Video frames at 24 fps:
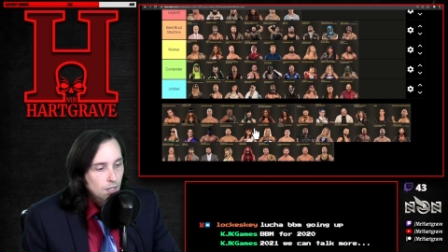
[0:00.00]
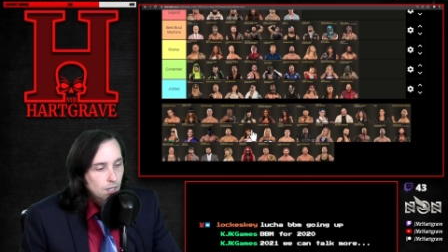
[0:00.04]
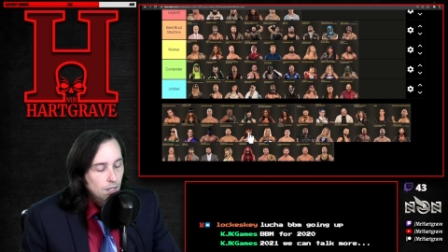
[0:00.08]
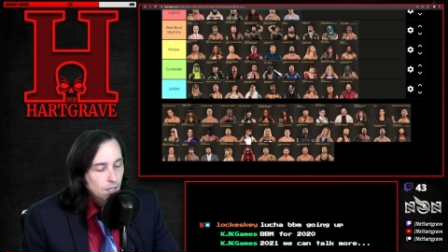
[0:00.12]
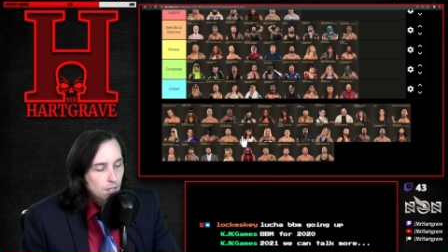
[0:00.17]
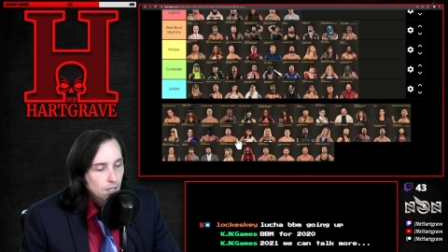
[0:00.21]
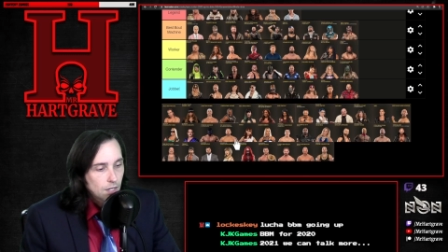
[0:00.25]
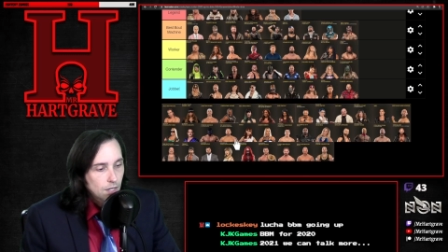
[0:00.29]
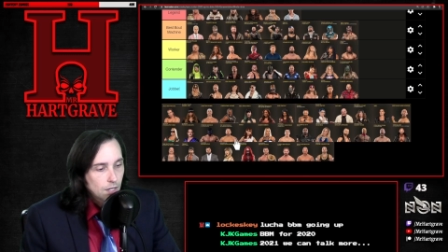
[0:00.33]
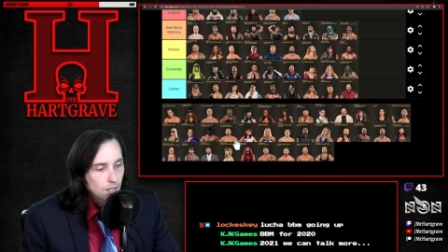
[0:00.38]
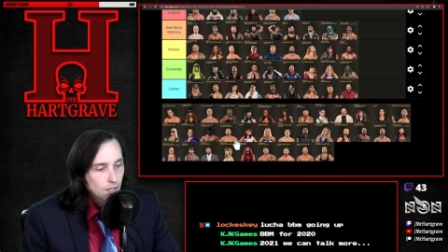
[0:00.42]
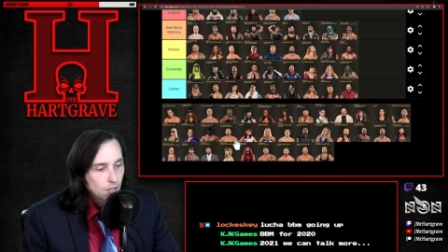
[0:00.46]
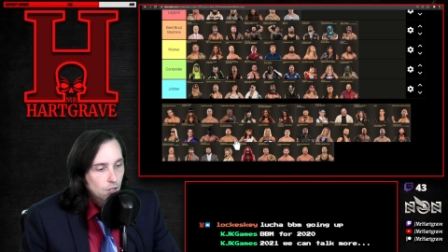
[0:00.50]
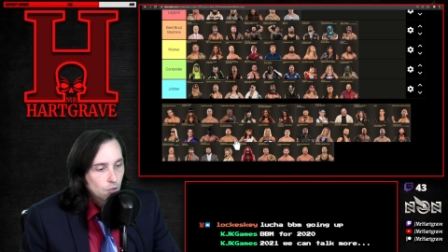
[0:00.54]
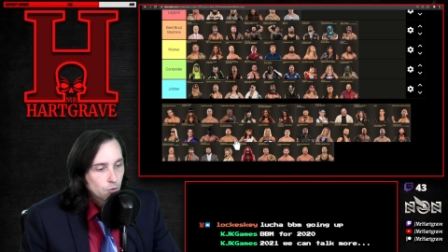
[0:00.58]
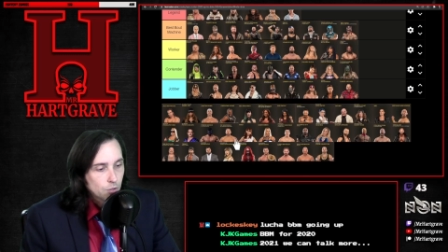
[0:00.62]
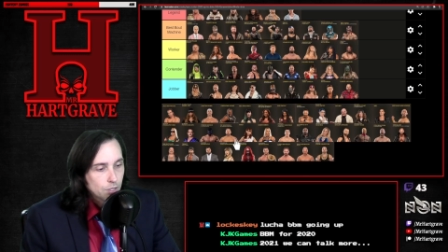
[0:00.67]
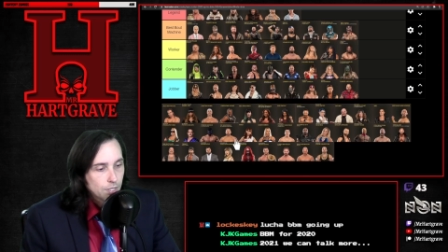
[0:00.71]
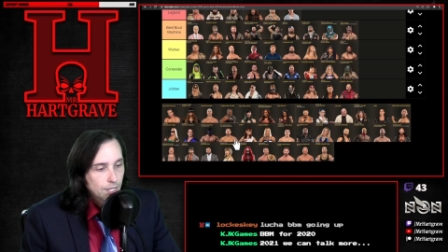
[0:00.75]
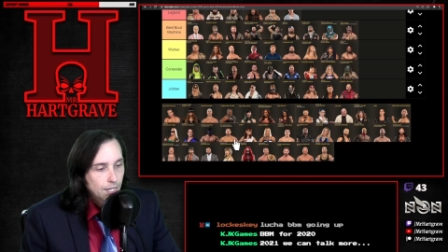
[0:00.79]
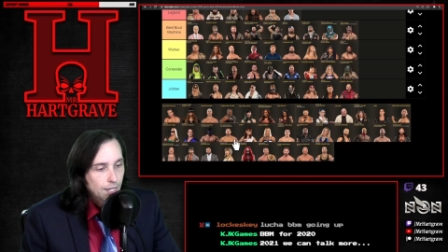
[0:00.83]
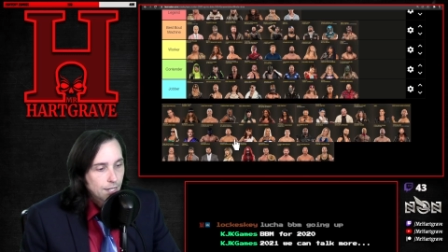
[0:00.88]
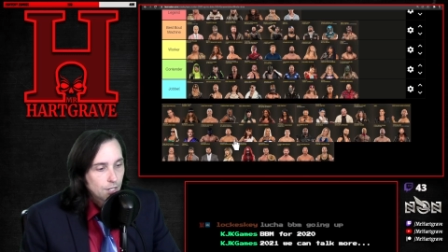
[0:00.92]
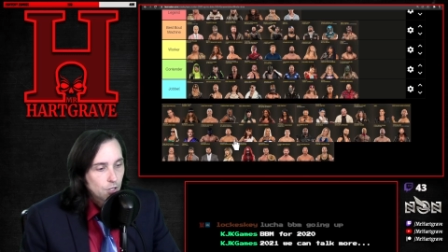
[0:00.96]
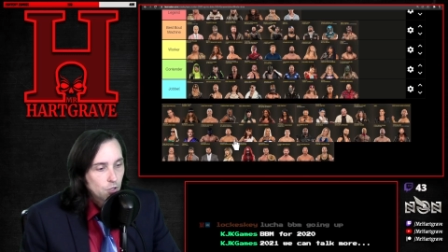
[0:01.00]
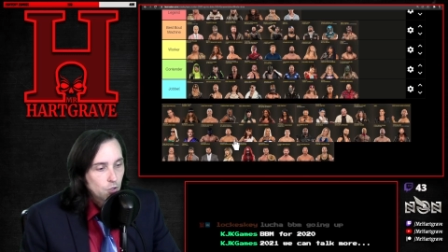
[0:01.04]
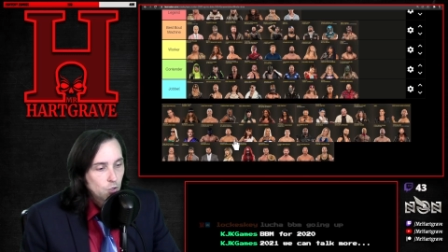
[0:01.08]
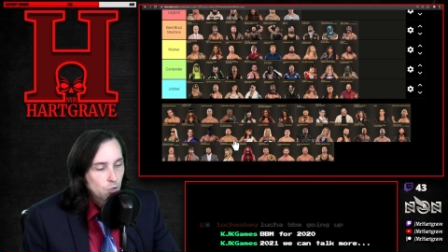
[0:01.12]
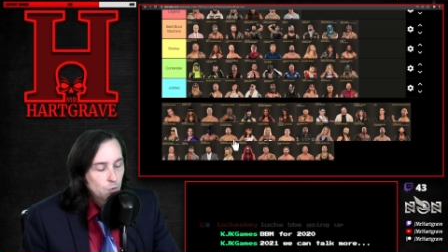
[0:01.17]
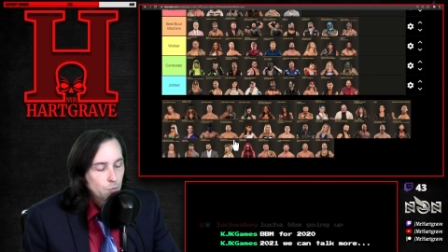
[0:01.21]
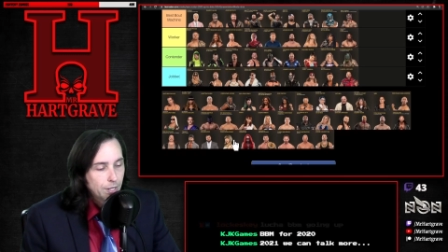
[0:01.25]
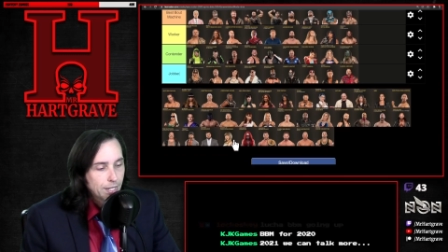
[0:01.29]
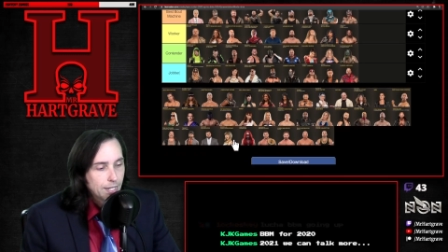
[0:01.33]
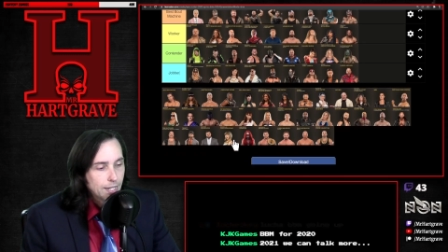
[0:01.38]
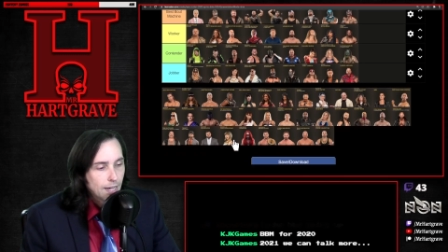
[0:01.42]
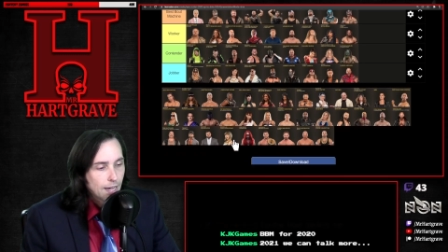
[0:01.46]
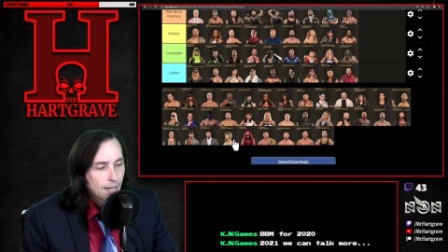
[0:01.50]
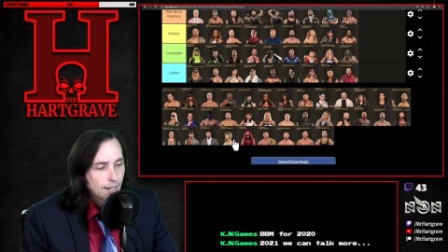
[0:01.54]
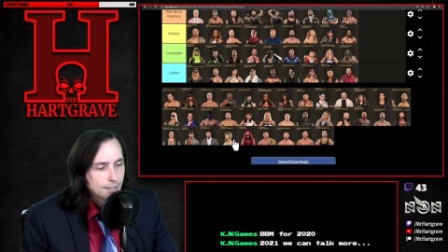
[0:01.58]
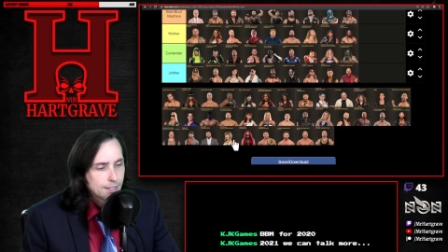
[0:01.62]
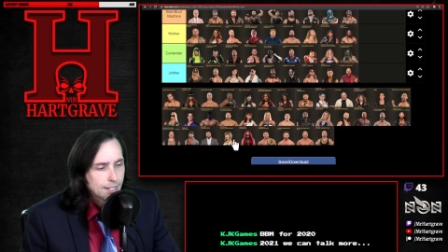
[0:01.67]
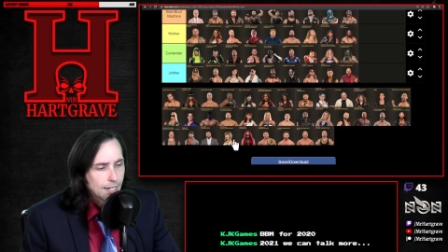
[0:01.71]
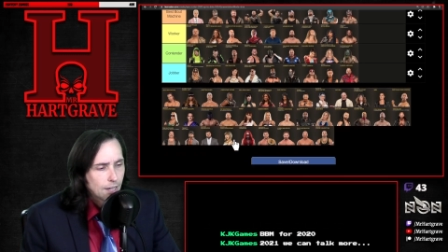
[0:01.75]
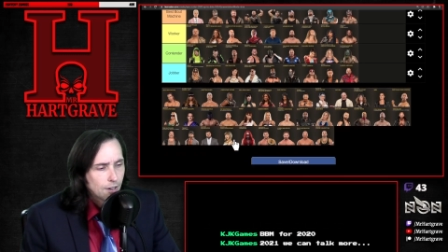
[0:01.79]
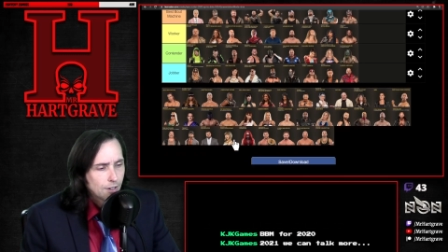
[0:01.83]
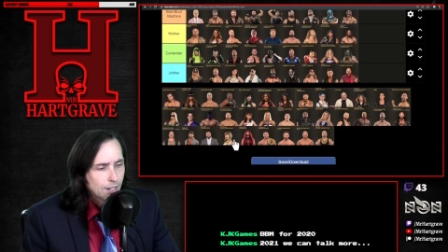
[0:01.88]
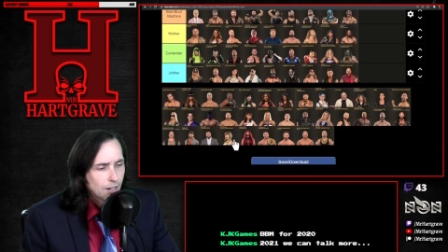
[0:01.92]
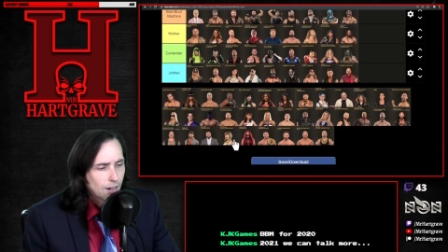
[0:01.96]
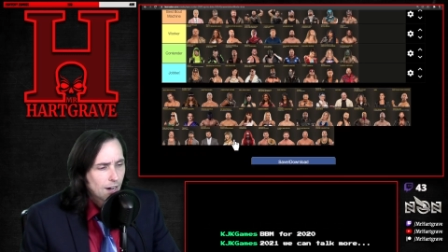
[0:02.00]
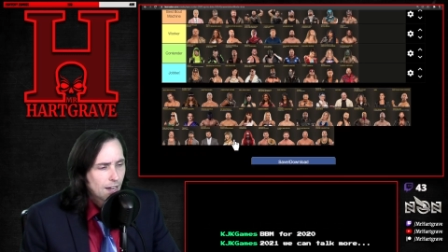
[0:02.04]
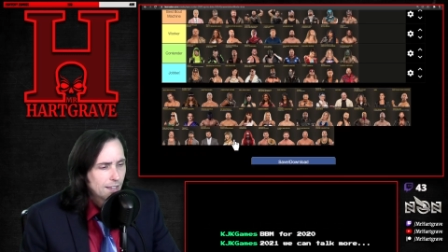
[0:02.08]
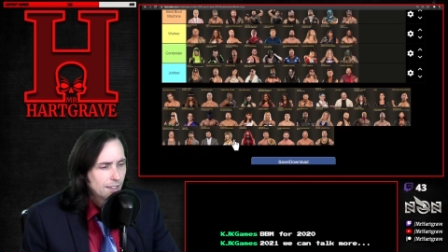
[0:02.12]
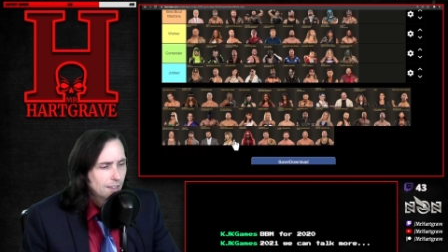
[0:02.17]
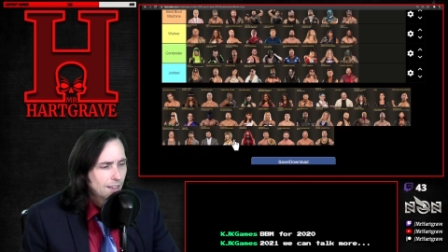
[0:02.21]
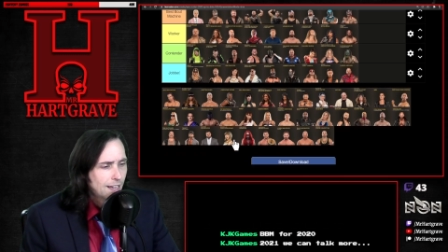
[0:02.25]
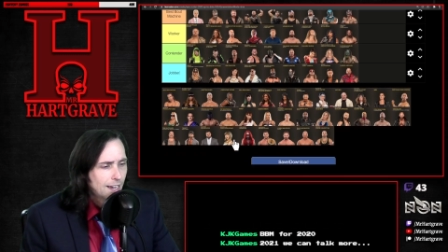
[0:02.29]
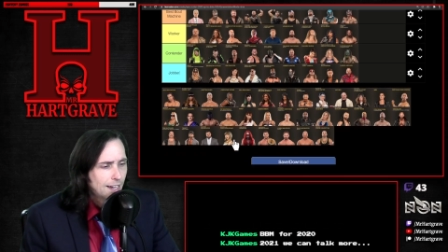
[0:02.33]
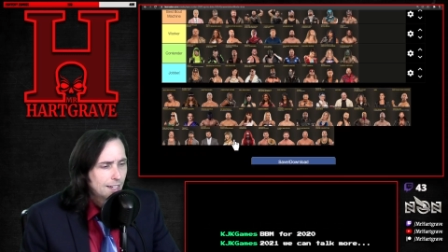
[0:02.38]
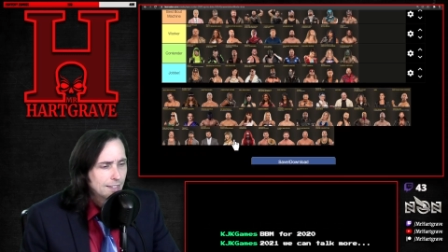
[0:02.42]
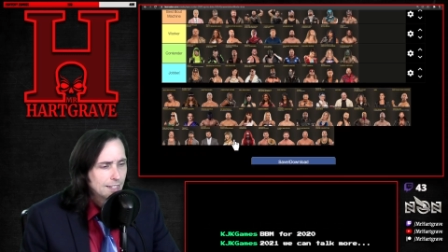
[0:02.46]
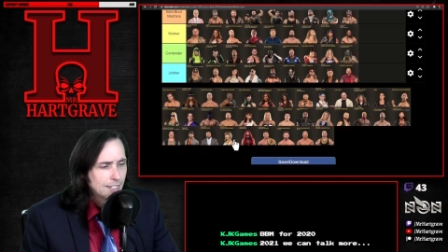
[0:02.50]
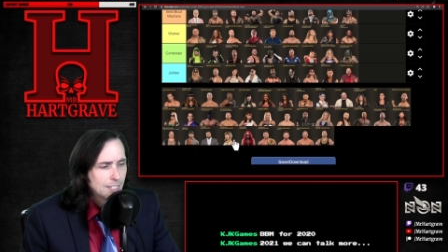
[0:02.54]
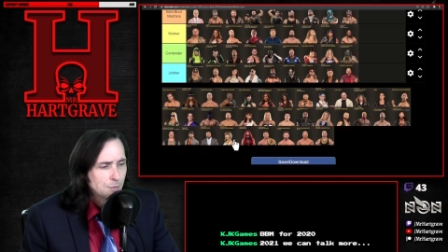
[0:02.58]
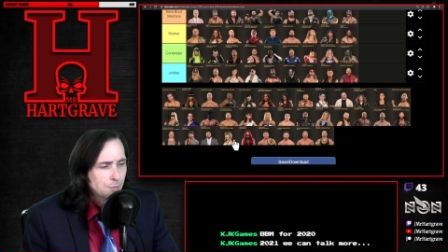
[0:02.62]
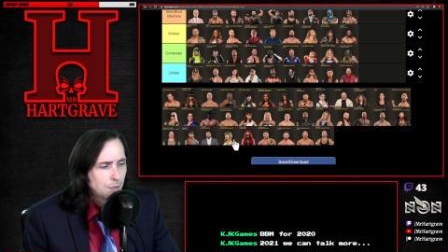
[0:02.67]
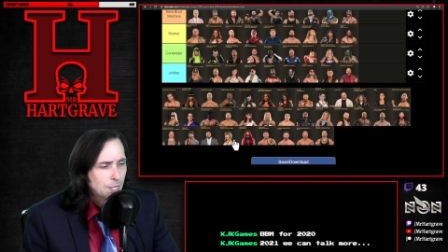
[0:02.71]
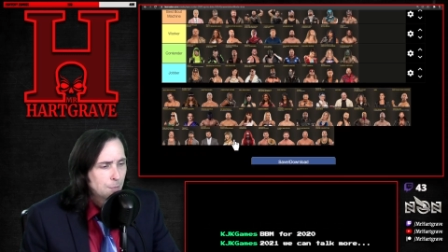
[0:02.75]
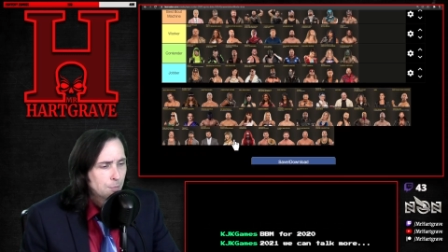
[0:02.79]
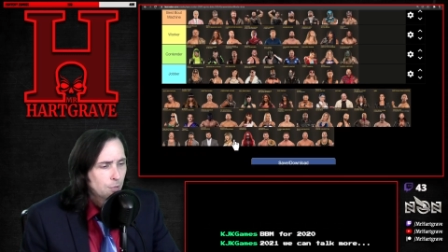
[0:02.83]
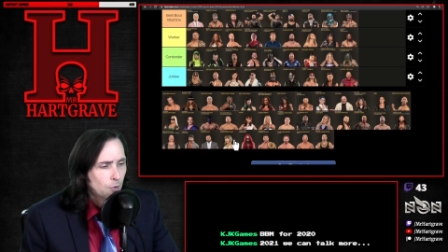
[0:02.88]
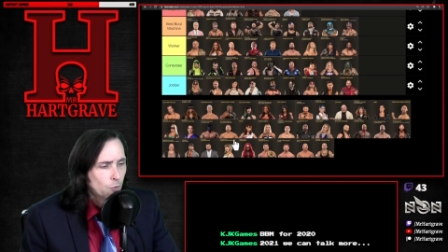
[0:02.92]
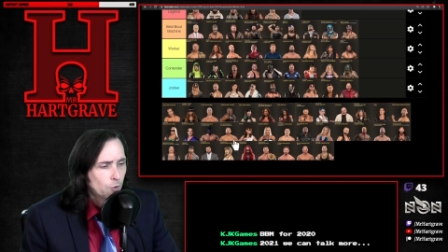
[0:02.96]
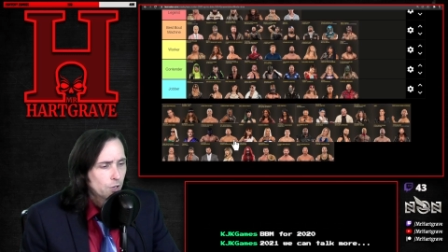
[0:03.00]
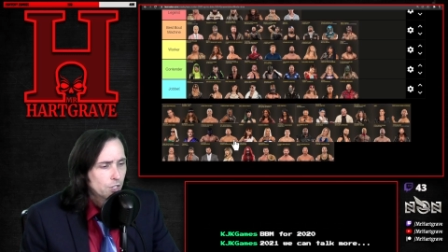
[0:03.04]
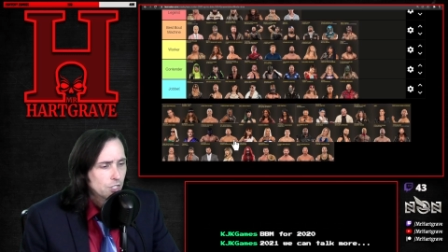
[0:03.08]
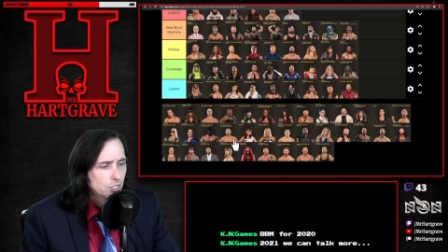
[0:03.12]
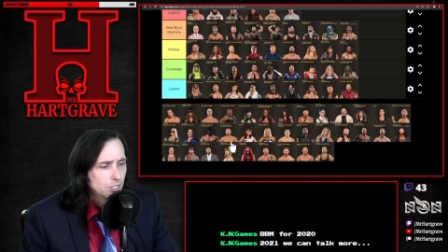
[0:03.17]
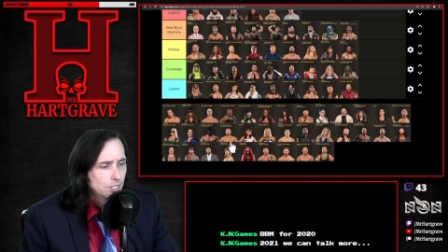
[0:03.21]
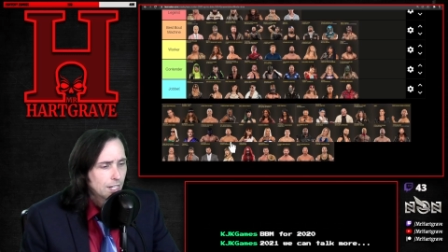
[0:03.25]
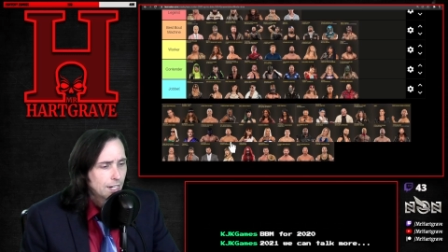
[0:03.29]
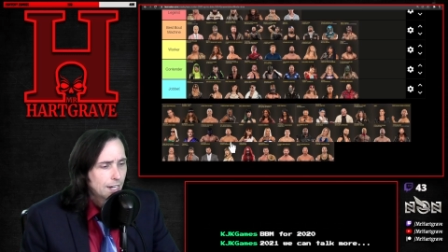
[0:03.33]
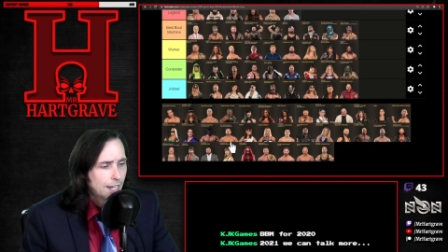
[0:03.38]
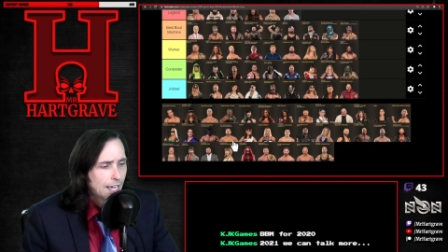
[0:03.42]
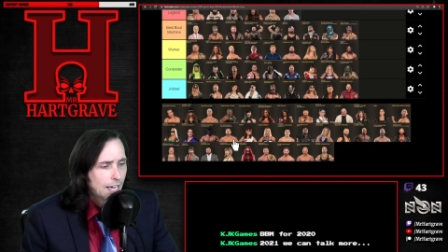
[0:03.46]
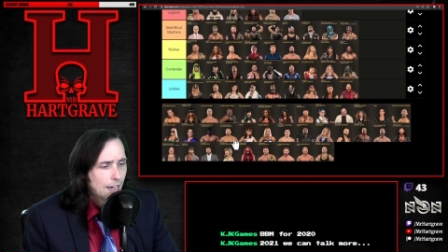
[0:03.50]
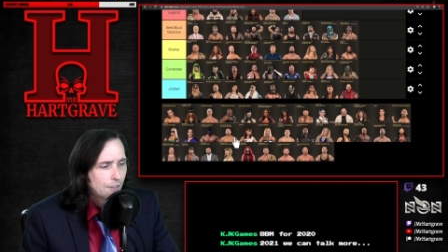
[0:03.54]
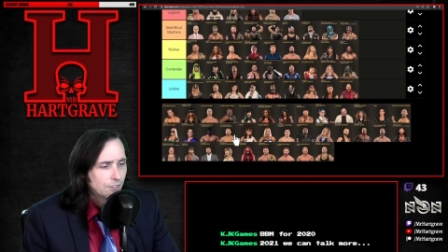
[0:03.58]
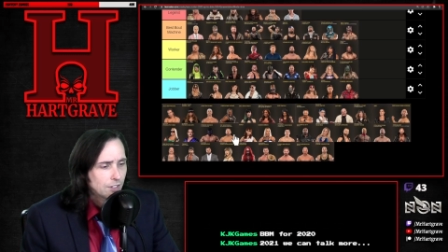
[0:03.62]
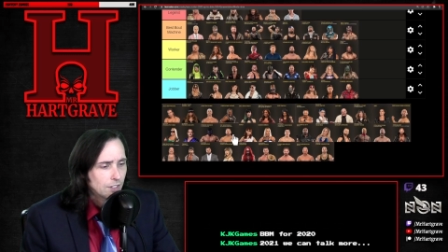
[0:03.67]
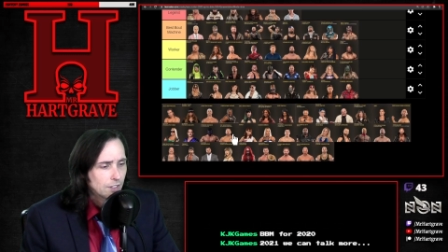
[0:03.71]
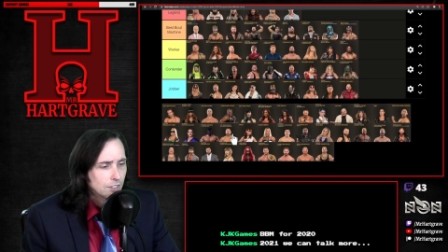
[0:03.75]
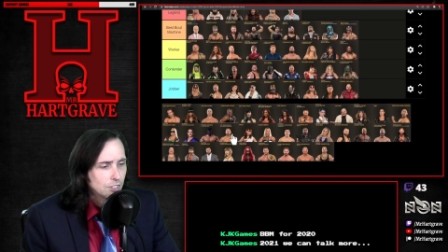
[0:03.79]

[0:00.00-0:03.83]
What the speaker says: Okay, who do we got down here? A lot of these people, we're just going to have to...